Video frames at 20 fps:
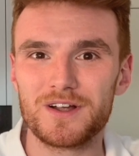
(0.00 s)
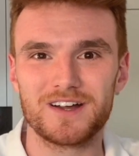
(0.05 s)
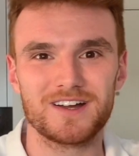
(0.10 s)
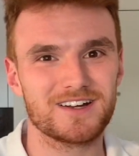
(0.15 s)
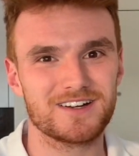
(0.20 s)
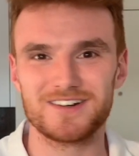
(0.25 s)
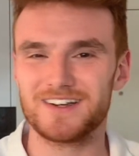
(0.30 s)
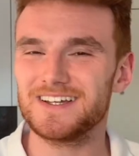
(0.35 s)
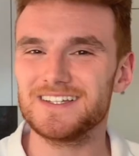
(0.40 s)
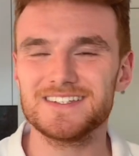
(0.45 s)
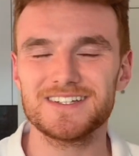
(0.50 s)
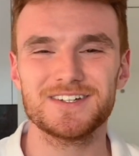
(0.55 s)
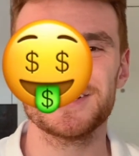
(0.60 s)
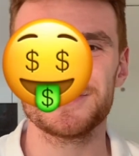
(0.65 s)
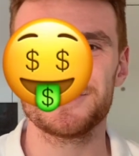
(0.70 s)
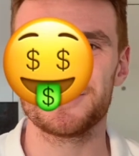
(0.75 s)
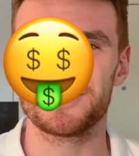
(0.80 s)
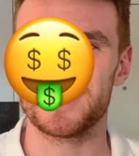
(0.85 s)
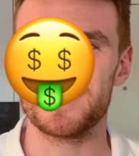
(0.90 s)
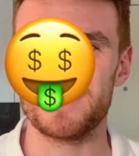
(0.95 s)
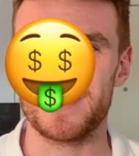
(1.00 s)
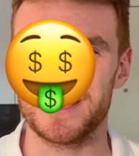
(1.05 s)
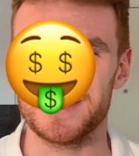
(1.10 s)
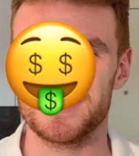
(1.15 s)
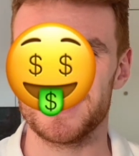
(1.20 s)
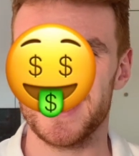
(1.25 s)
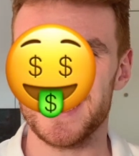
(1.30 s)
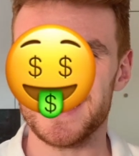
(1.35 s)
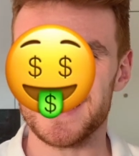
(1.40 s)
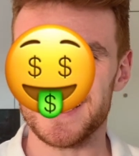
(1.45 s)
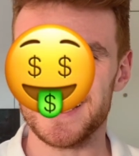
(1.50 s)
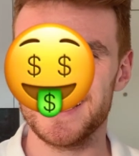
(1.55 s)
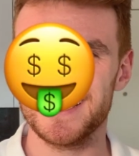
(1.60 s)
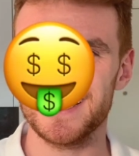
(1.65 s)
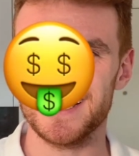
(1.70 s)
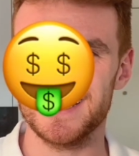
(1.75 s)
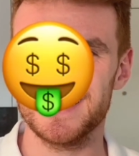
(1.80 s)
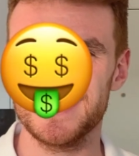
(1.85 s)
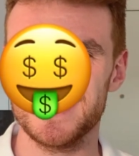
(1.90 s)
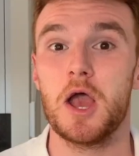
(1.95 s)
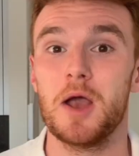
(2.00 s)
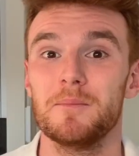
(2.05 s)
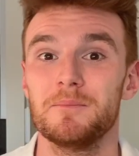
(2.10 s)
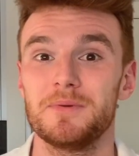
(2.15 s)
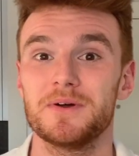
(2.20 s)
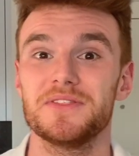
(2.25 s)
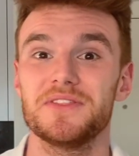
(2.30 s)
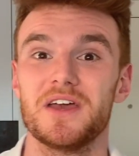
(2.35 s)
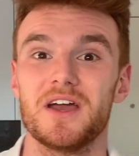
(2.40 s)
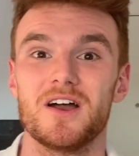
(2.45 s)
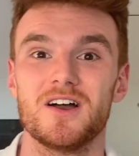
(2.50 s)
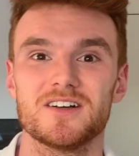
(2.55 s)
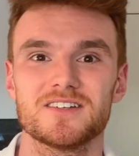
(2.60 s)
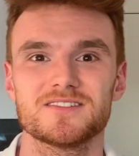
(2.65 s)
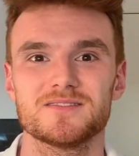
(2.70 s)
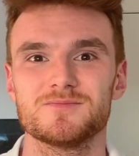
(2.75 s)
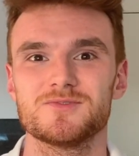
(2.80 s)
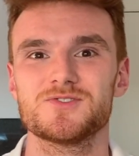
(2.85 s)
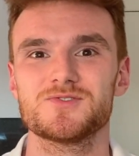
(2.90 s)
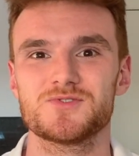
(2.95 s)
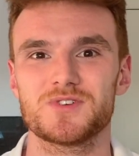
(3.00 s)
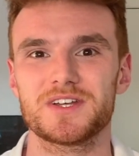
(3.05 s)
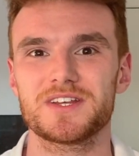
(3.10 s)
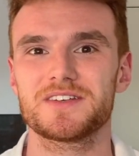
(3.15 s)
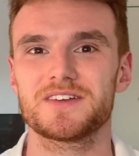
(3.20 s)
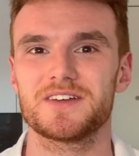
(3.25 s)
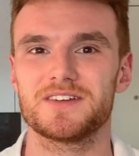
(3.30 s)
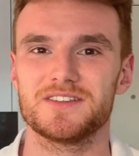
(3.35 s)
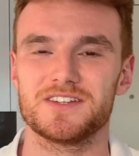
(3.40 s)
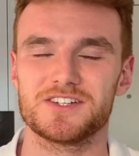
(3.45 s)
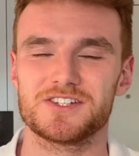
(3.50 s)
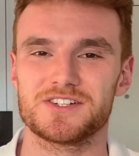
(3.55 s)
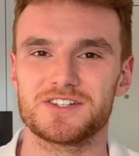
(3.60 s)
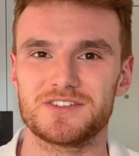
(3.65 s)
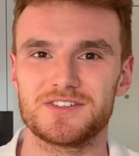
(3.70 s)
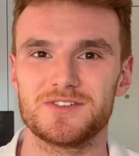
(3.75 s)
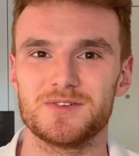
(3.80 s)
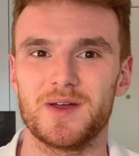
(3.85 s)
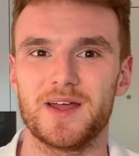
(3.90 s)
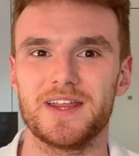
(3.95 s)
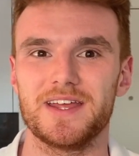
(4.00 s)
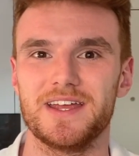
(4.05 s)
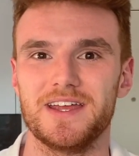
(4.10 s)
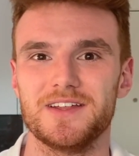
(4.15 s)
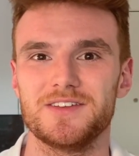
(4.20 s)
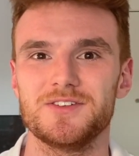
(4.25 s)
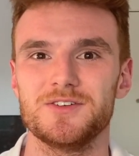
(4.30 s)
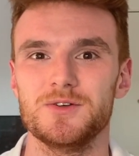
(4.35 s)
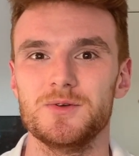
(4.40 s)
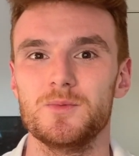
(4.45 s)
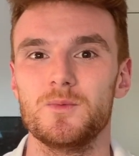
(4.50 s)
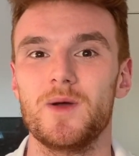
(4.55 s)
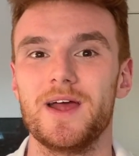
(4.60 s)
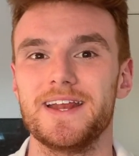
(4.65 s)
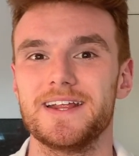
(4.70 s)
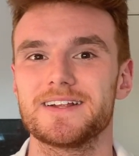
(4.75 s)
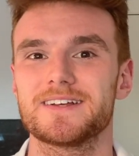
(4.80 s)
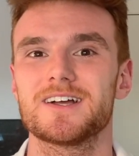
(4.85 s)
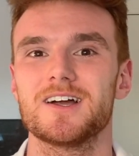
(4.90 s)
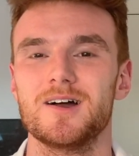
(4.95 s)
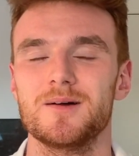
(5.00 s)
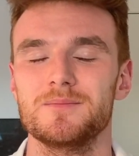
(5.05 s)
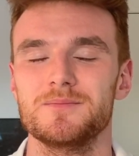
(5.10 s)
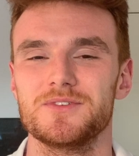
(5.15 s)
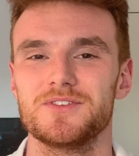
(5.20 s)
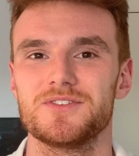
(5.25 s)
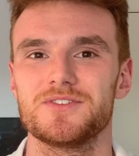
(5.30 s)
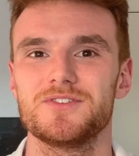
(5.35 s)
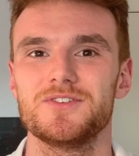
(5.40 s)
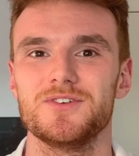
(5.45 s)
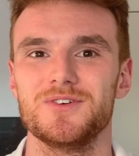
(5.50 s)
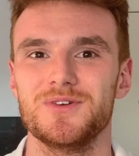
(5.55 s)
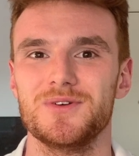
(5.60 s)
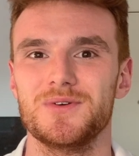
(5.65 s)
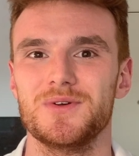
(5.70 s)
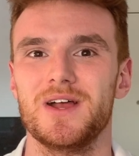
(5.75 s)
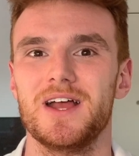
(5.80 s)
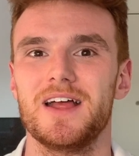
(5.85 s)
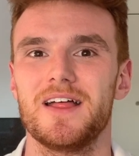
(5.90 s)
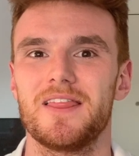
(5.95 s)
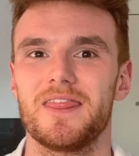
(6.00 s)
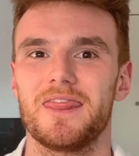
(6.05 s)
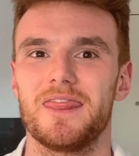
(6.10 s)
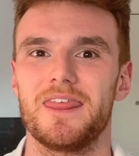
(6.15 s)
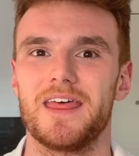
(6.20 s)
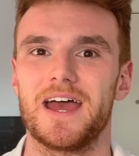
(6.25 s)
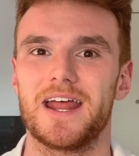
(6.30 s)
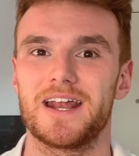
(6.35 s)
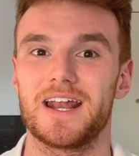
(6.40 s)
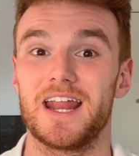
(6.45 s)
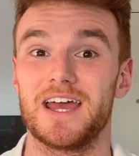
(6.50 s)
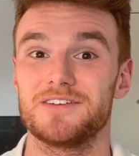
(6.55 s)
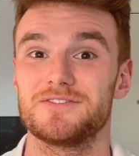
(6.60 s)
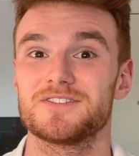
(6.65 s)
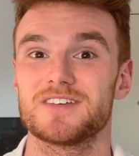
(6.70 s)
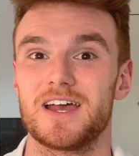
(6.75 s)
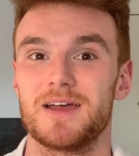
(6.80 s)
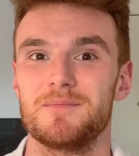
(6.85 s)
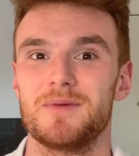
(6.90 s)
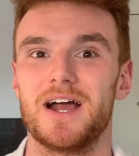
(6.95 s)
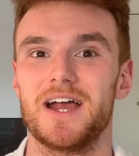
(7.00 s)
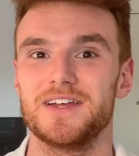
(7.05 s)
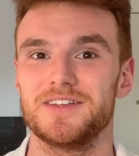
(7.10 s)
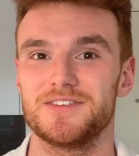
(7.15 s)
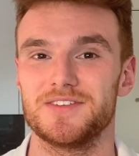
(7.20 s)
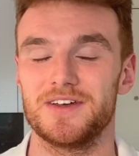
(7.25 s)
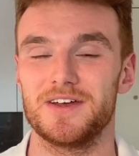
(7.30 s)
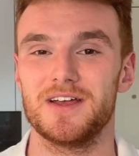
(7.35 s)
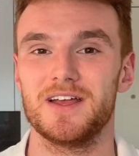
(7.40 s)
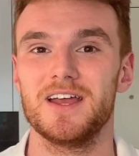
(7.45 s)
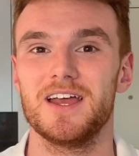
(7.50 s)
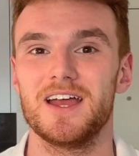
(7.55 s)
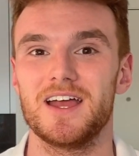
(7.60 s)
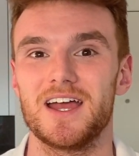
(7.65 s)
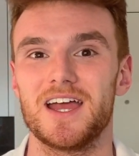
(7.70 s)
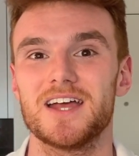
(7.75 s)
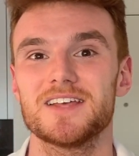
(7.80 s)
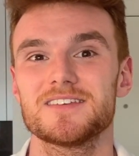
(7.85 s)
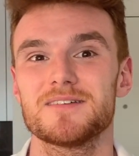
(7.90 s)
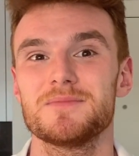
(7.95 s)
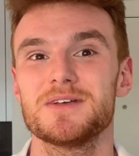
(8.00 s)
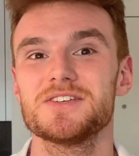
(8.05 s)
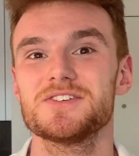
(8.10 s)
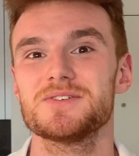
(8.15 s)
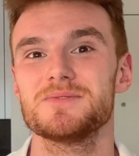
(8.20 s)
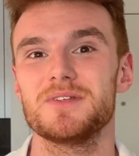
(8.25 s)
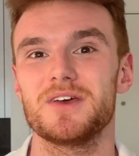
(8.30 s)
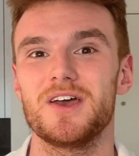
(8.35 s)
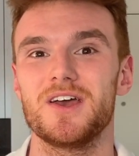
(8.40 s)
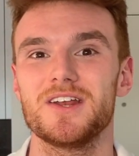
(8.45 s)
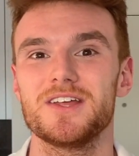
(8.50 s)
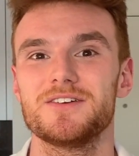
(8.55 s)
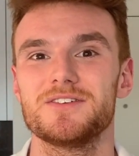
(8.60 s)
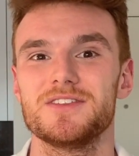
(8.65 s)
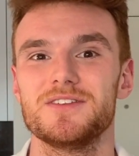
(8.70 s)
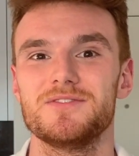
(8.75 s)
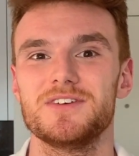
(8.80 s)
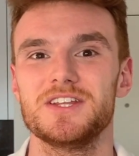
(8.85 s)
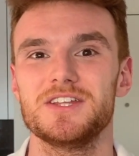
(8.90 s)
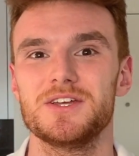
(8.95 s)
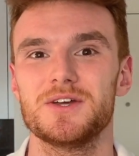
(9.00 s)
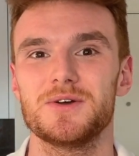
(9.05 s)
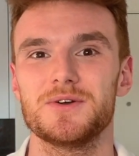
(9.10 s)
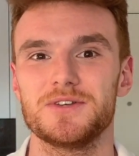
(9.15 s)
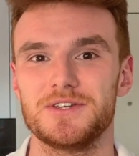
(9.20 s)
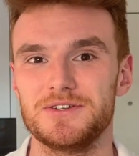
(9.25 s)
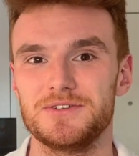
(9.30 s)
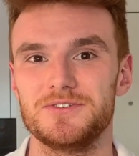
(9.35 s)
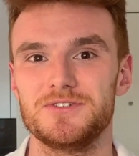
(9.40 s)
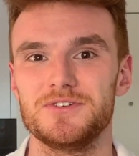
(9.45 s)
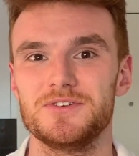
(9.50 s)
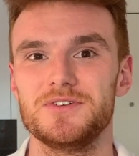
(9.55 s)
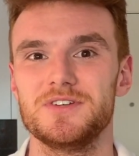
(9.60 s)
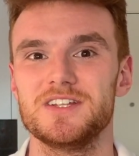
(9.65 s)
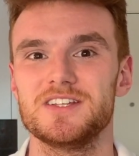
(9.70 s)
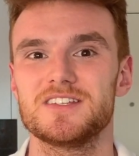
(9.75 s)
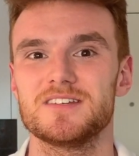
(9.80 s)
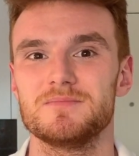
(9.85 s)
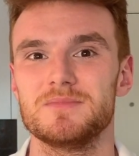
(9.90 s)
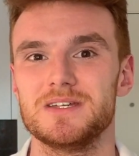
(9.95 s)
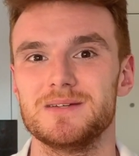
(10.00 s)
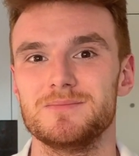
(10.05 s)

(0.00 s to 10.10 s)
crazy good free money, right? But there are some strict conditions to adhere to when it comes to that lifetime ISA. As I mentioned earlier in the video, you do need to be